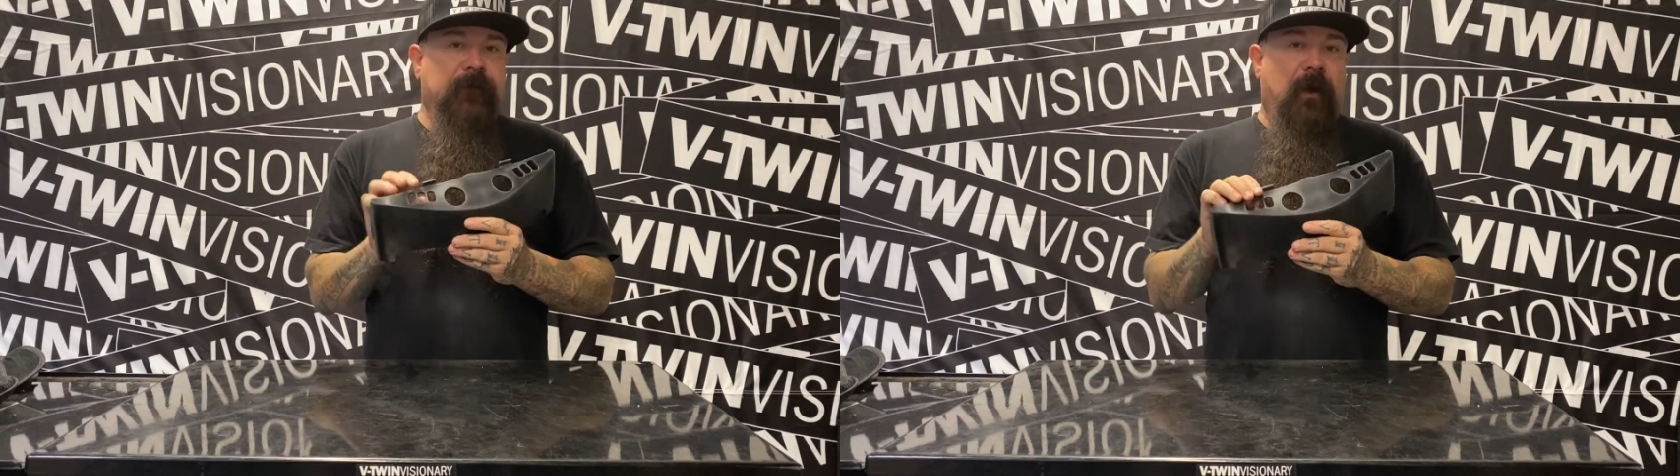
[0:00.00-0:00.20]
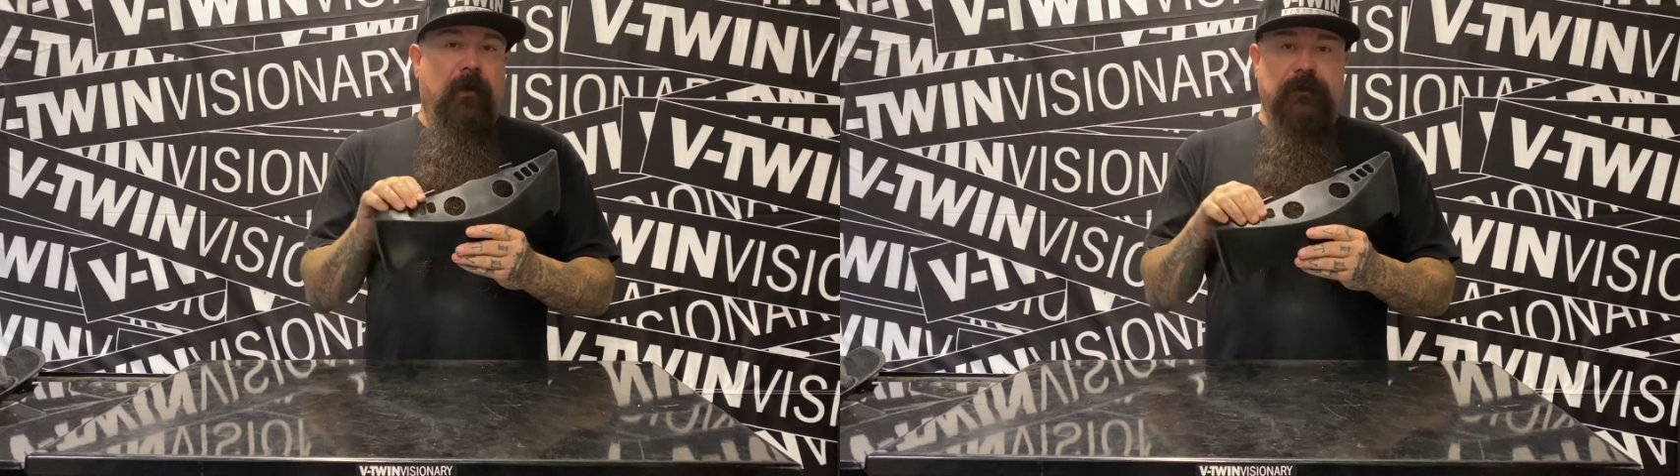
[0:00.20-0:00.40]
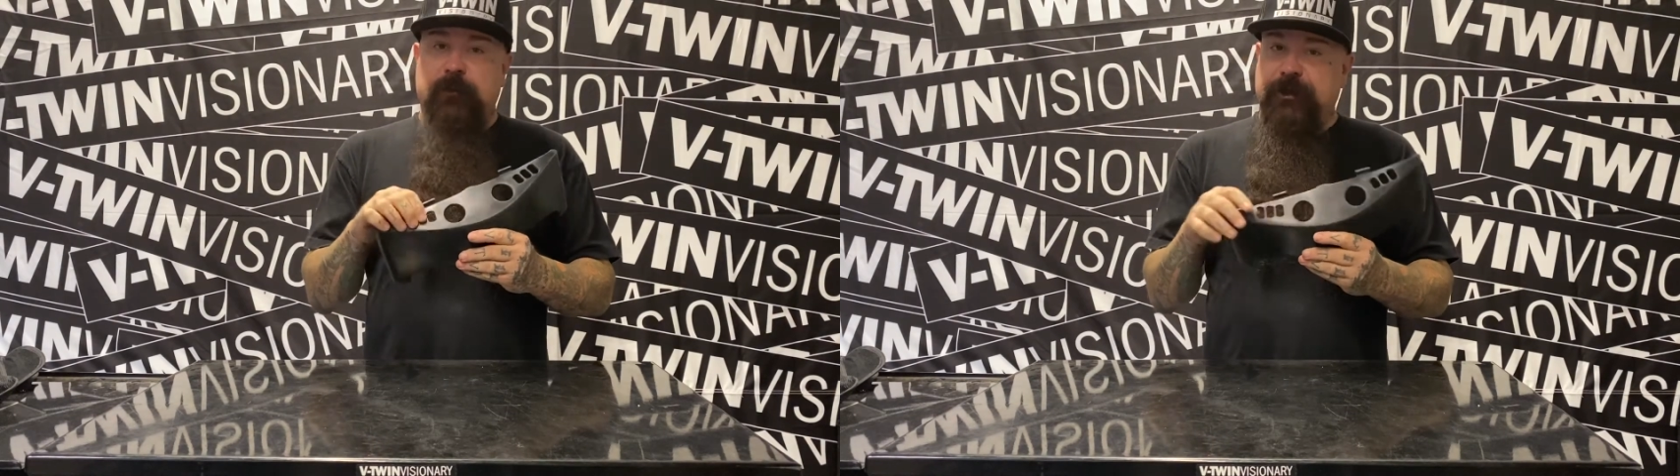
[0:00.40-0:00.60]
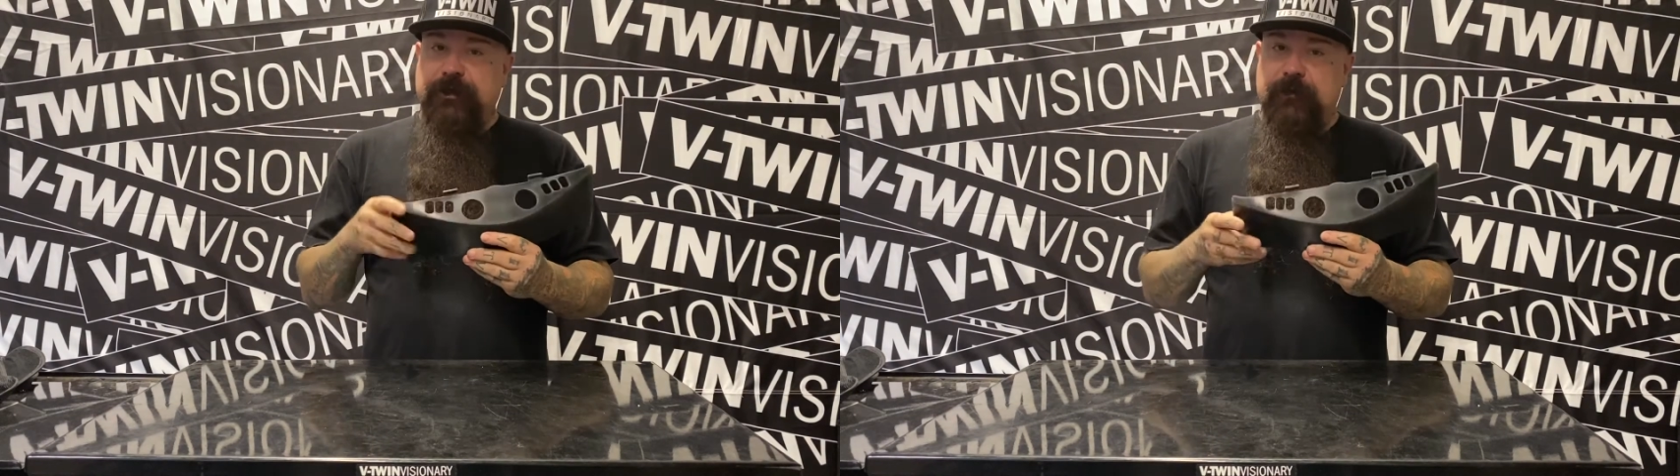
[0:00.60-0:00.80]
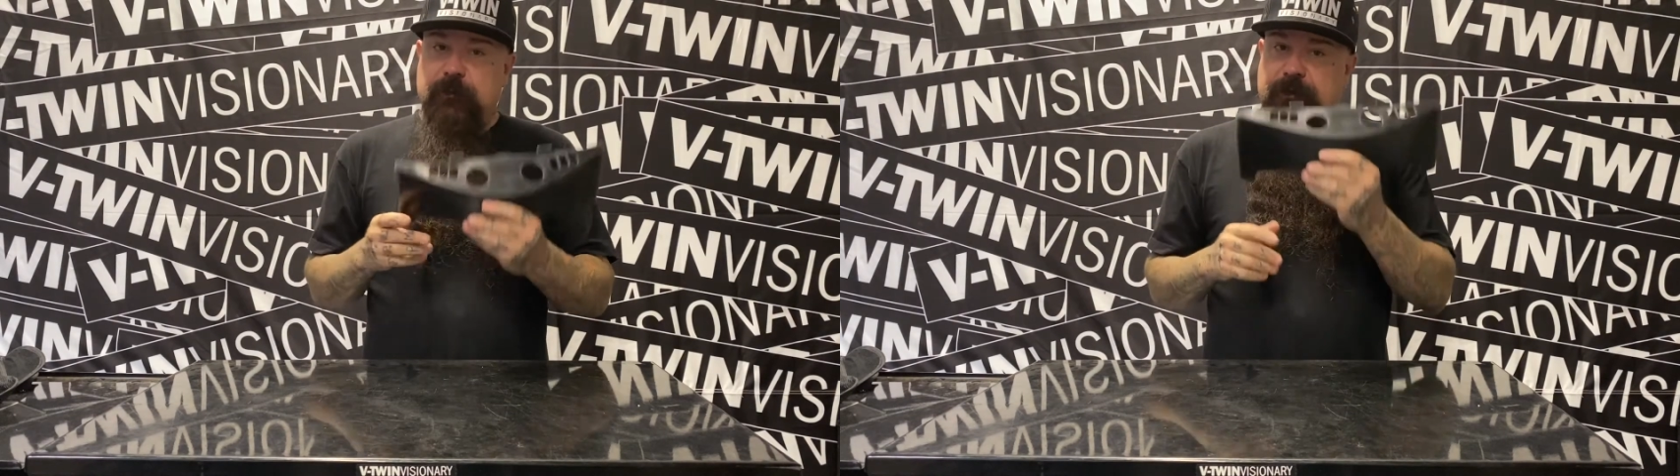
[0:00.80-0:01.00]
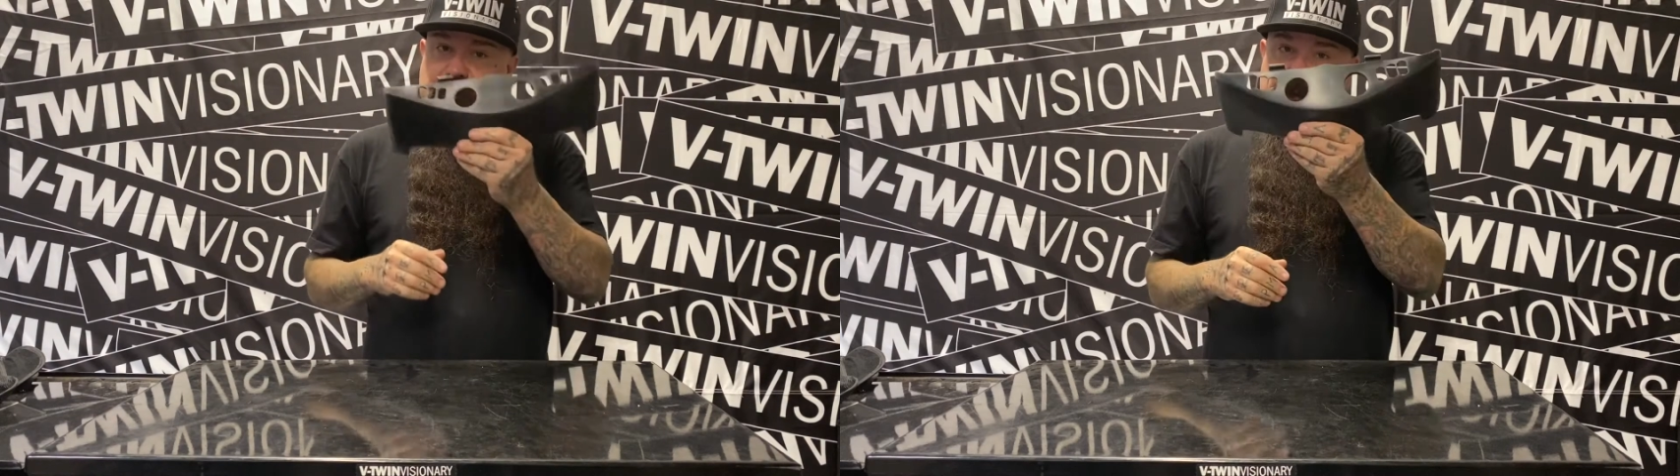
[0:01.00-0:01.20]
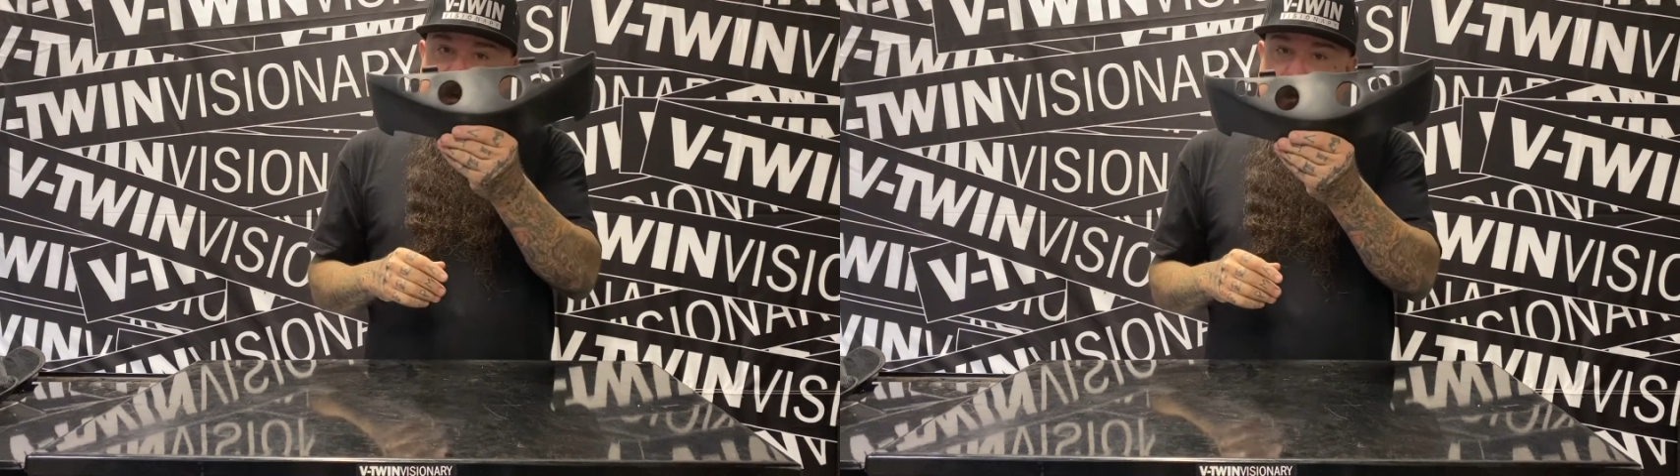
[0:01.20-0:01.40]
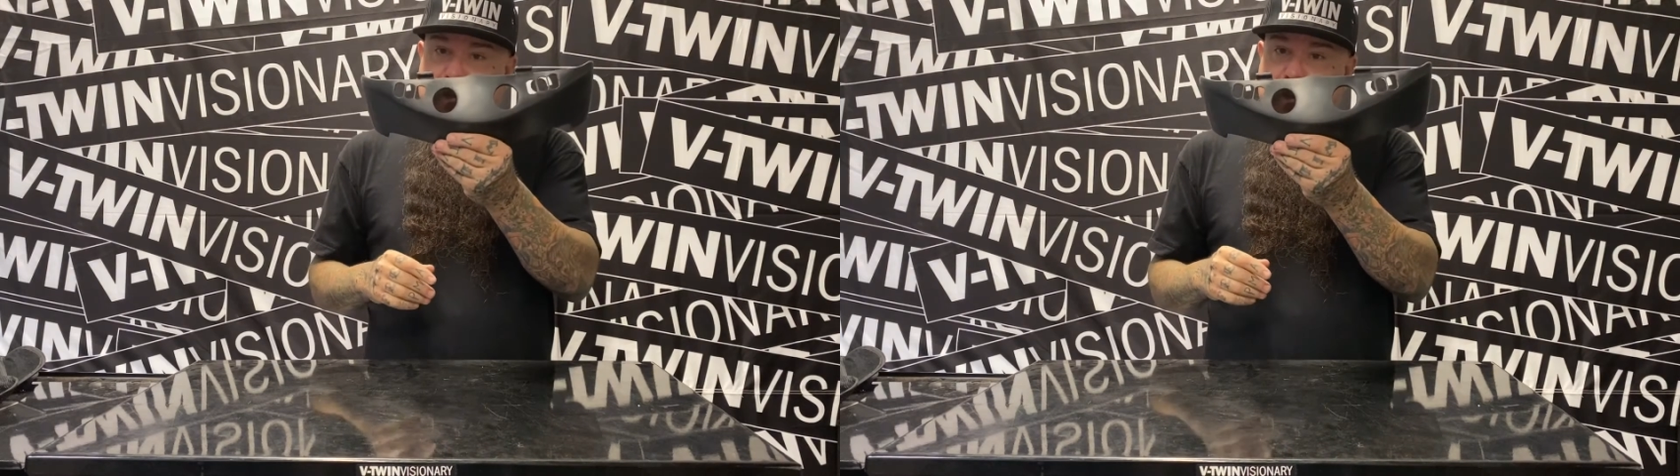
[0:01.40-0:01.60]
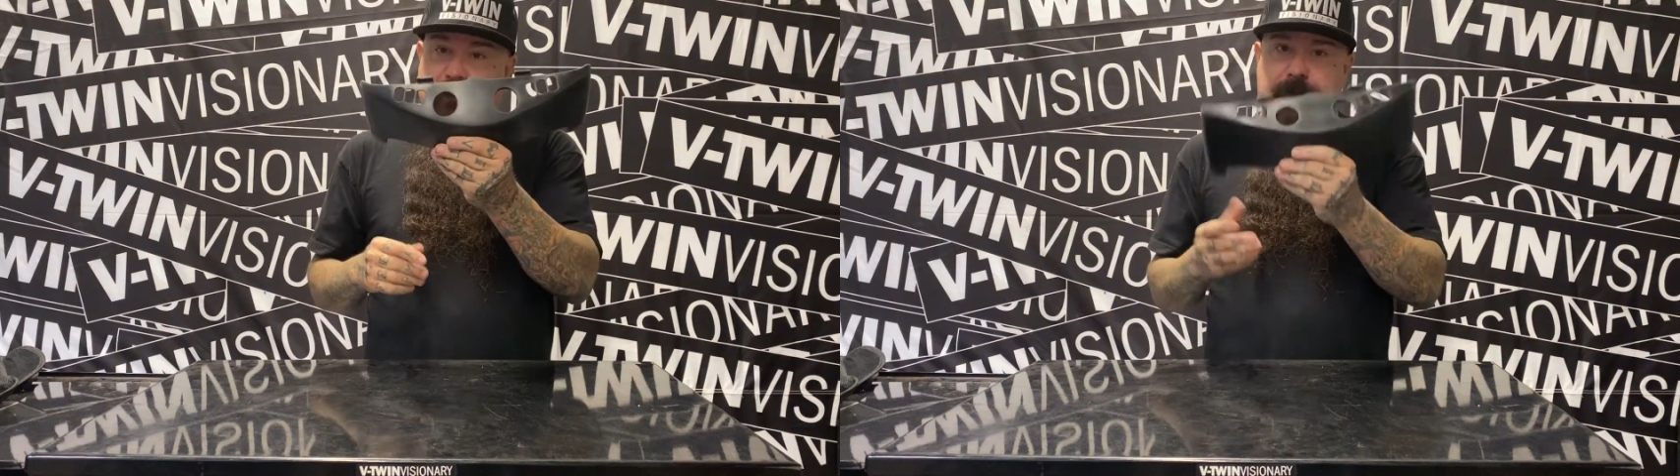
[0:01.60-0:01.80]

all the switches, which is really cool.